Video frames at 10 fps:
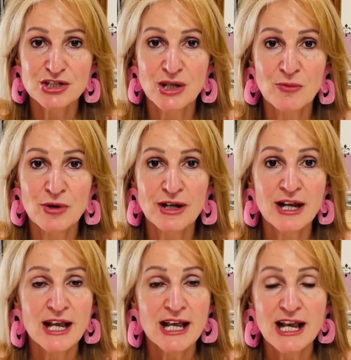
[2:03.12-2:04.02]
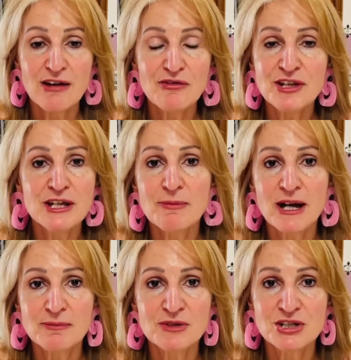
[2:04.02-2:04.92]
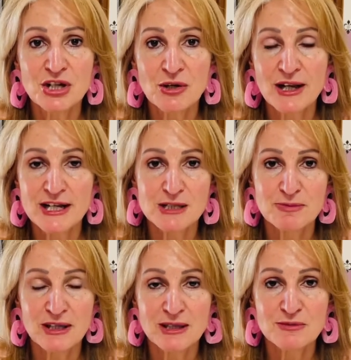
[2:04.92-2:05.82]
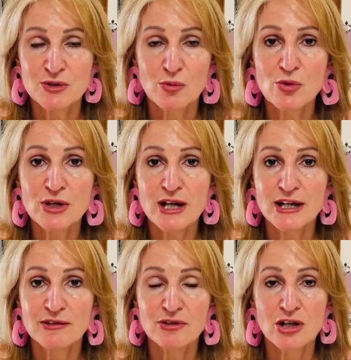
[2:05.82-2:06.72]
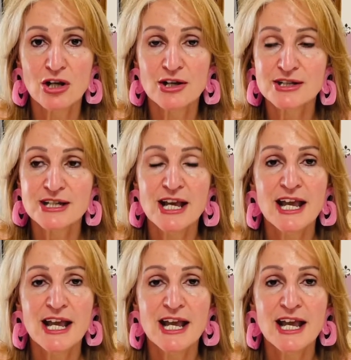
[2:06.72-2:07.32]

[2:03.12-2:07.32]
someone everything about material and expect them to walk out of a class